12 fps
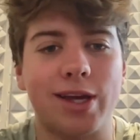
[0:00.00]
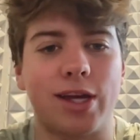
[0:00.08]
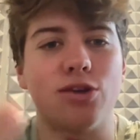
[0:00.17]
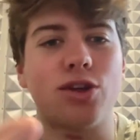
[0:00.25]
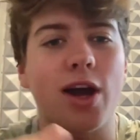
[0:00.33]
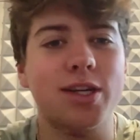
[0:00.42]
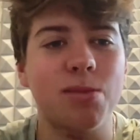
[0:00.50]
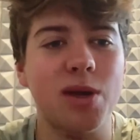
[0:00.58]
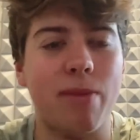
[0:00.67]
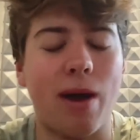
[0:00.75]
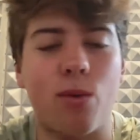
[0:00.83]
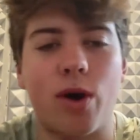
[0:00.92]
Can you talk to me
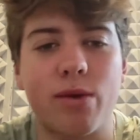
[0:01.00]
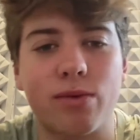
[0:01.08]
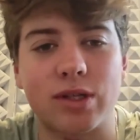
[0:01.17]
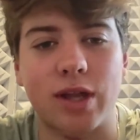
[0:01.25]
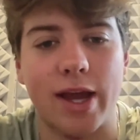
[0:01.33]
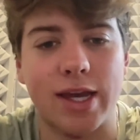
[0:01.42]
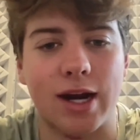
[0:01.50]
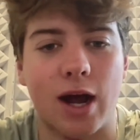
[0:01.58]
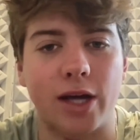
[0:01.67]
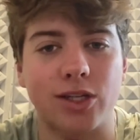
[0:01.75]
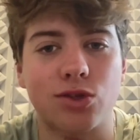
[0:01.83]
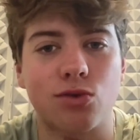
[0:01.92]
about what it was like in
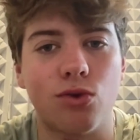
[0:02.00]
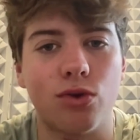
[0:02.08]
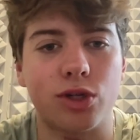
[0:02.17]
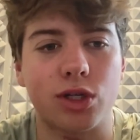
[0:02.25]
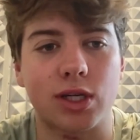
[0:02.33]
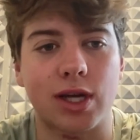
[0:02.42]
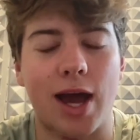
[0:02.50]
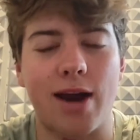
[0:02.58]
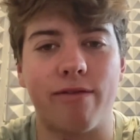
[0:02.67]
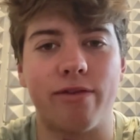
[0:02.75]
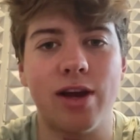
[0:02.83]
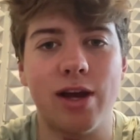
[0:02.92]
high school, just to kind
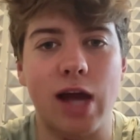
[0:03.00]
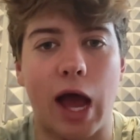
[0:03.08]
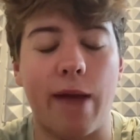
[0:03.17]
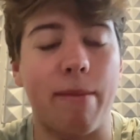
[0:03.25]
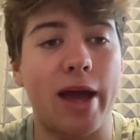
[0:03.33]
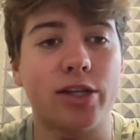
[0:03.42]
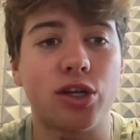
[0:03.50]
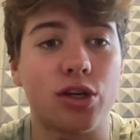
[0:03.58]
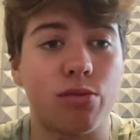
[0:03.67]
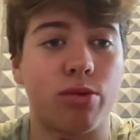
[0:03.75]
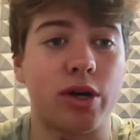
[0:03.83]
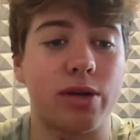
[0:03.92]
of, I imagine
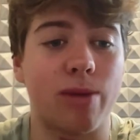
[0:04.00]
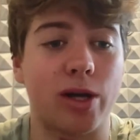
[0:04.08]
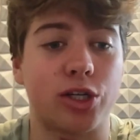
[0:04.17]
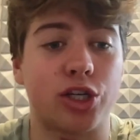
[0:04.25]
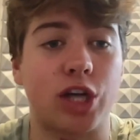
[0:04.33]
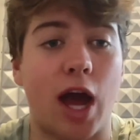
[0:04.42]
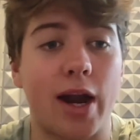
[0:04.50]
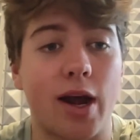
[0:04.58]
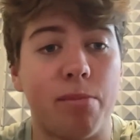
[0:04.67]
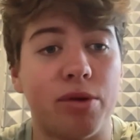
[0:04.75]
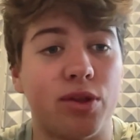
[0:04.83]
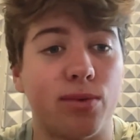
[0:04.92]
you pretty much shot
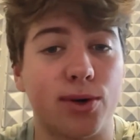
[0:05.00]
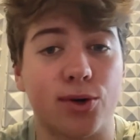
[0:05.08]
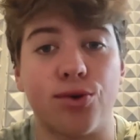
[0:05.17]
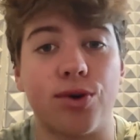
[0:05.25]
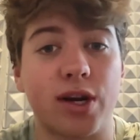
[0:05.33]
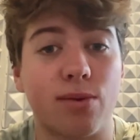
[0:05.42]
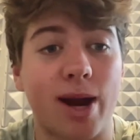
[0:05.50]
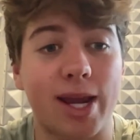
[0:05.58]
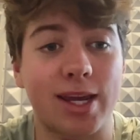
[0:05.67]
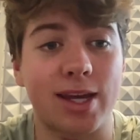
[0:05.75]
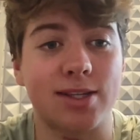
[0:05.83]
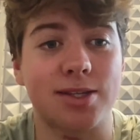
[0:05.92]
up in the recruiting
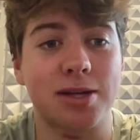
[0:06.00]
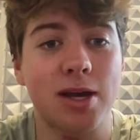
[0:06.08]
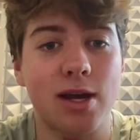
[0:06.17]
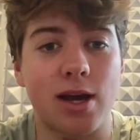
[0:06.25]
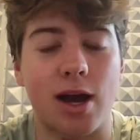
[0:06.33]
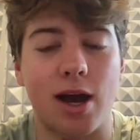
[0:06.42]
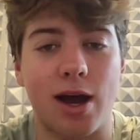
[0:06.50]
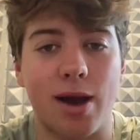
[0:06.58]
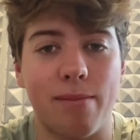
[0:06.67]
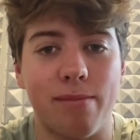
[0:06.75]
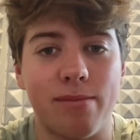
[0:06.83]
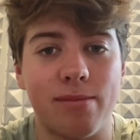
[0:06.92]
rankings,
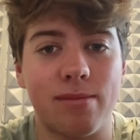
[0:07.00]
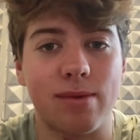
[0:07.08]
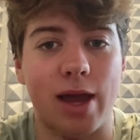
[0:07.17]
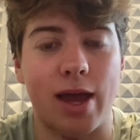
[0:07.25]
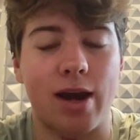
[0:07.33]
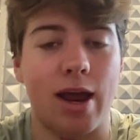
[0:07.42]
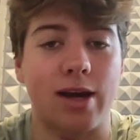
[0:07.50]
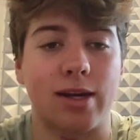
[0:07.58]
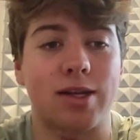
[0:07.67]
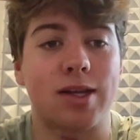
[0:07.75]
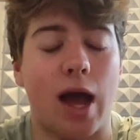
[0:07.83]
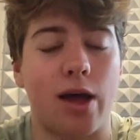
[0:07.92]
um, and
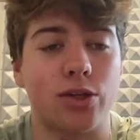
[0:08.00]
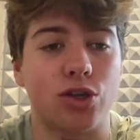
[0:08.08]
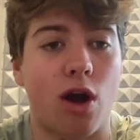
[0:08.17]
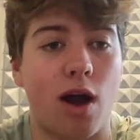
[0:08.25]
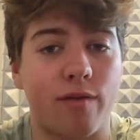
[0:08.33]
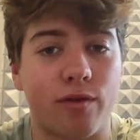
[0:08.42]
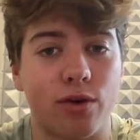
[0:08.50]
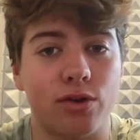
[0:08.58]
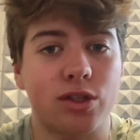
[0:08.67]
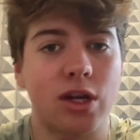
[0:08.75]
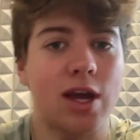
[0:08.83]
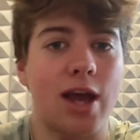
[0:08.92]
college
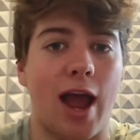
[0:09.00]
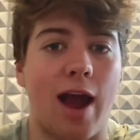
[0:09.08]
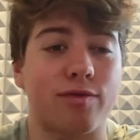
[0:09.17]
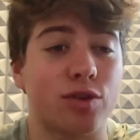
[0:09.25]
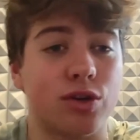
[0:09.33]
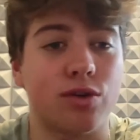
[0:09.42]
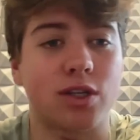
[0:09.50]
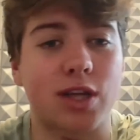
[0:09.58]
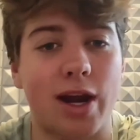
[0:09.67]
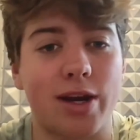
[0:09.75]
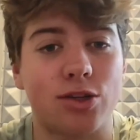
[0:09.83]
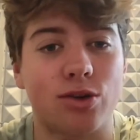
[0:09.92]
offers after you
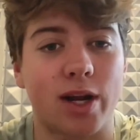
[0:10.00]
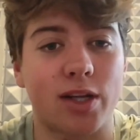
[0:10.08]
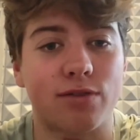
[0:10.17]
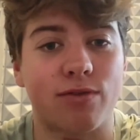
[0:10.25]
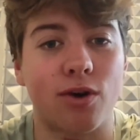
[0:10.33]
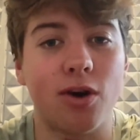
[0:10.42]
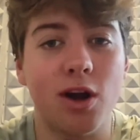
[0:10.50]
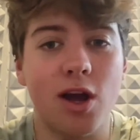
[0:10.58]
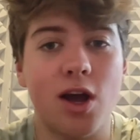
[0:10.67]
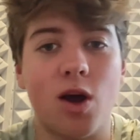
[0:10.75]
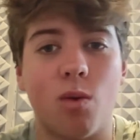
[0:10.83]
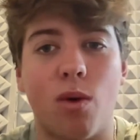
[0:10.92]
decided to transfer.
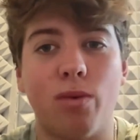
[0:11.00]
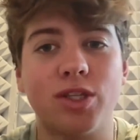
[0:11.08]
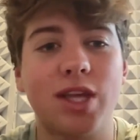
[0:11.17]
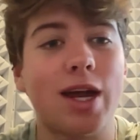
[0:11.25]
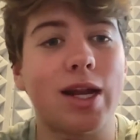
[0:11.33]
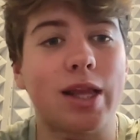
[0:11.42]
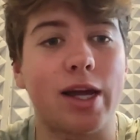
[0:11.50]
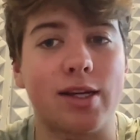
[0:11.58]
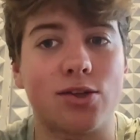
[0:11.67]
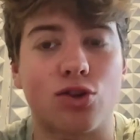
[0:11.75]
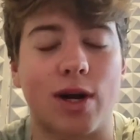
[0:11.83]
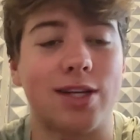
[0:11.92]
What was that like
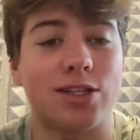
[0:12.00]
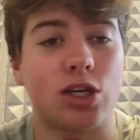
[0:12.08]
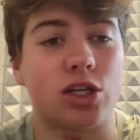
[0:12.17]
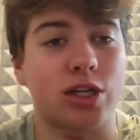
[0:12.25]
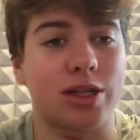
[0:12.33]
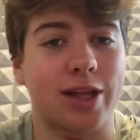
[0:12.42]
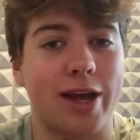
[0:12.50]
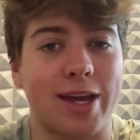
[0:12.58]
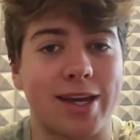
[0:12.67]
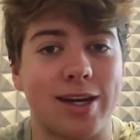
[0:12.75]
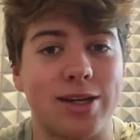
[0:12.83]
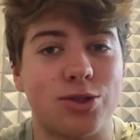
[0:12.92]
transition
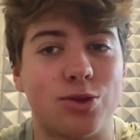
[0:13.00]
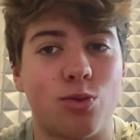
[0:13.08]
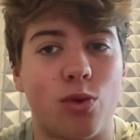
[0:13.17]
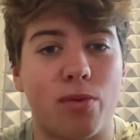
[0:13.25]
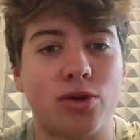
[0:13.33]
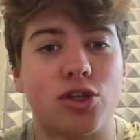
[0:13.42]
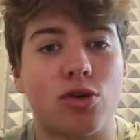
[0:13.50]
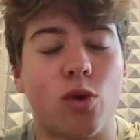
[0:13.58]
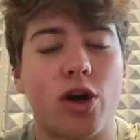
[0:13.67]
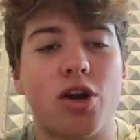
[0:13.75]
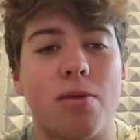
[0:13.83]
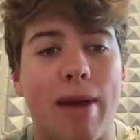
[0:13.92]
like, and what
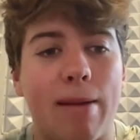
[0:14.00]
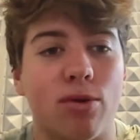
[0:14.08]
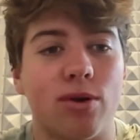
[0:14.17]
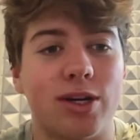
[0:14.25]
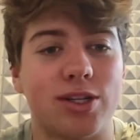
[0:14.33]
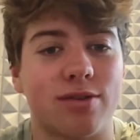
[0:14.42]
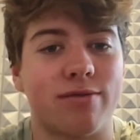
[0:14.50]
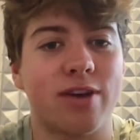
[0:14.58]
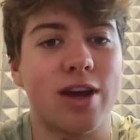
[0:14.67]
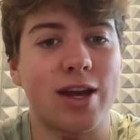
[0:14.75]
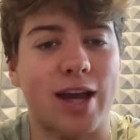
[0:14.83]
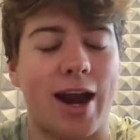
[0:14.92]
are your memories of
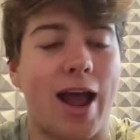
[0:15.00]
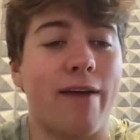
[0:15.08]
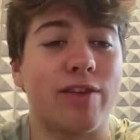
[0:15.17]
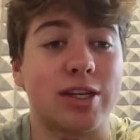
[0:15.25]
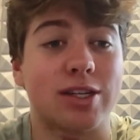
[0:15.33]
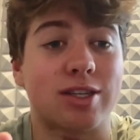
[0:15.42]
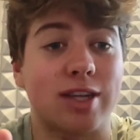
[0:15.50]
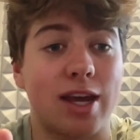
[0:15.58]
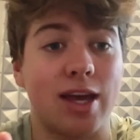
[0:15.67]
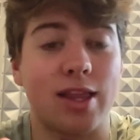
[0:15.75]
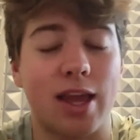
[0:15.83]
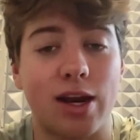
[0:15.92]
kind of having to
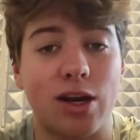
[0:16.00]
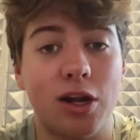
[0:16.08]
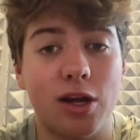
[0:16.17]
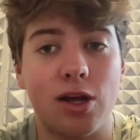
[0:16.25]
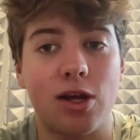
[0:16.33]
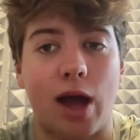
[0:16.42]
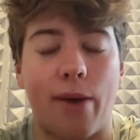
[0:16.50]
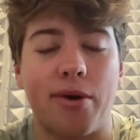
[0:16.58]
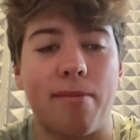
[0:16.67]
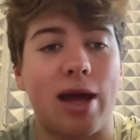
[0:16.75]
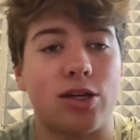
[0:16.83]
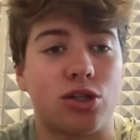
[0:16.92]
sit and then I would
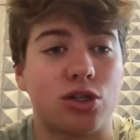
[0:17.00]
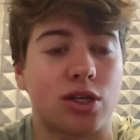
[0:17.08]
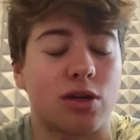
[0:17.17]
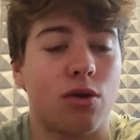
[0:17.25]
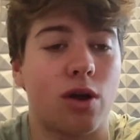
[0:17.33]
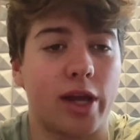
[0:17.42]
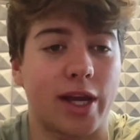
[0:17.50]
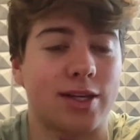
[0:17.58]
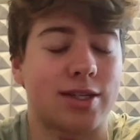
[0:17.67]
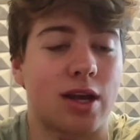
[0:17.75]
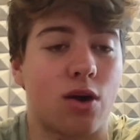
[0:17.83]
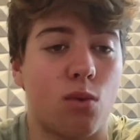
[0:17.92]
imagine just like I
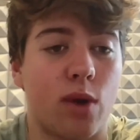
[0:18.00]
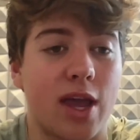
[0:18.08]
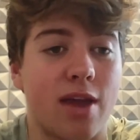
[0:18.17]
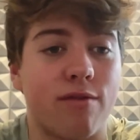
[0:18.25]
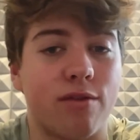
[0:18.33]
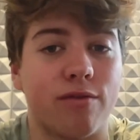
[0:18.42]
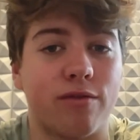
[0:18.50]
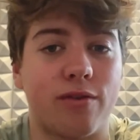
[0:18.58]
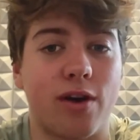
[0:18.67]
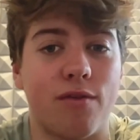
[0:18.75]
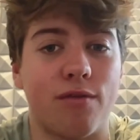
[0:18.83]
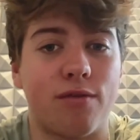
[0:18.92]
said, a wave of
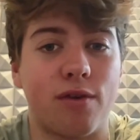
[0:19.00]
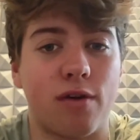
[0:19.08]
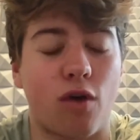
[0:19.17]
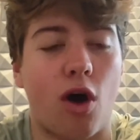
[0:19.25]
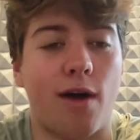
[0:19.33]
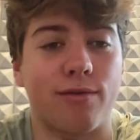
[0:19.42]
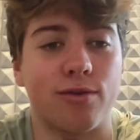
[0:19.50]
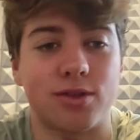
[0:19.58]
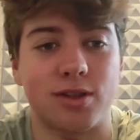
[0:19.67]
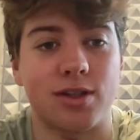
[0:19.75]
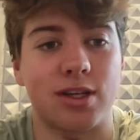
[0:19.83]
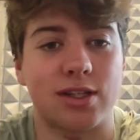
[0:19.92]

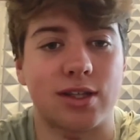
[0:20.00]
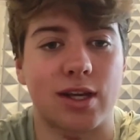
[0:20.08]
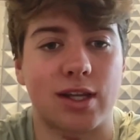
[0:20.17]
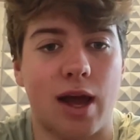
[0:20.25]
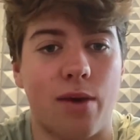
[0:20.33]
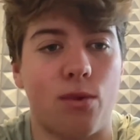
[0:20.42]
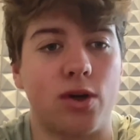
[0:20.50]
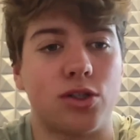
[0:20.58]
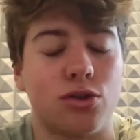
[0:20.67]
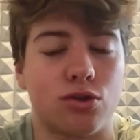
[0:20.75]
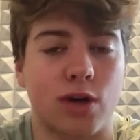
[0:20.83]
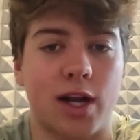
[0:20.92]
offers and things like that once
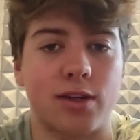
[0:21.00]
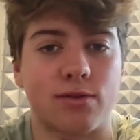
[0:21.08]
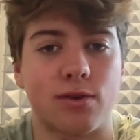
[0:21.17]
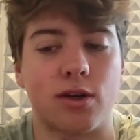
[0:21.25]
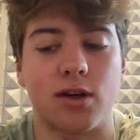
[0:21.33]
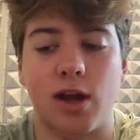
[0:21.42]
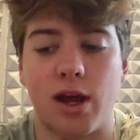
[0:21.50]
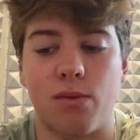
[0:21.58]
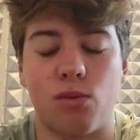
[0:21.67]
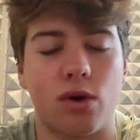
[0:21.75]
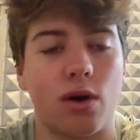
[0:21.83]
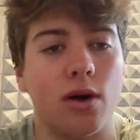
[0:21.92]
you transferred
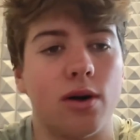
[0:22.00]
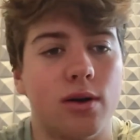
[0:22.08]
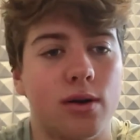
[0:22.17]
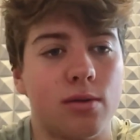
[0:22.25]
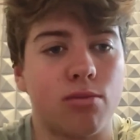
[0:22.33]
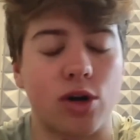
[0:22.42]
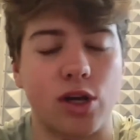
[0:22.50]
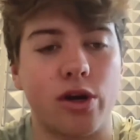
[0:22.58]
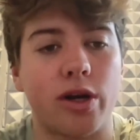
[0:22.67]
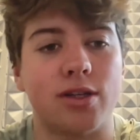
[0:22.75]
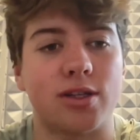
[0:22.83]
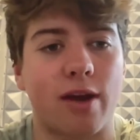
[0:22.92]
and were pretty
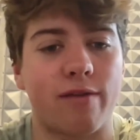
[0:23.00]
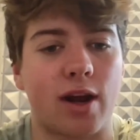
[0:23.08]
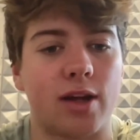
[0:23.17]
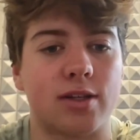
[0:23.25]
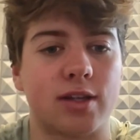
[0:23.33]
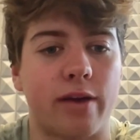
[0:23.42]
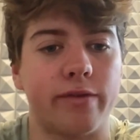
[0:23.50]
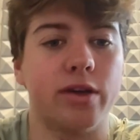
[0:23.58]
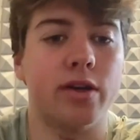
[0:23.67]
good in 7-on-7.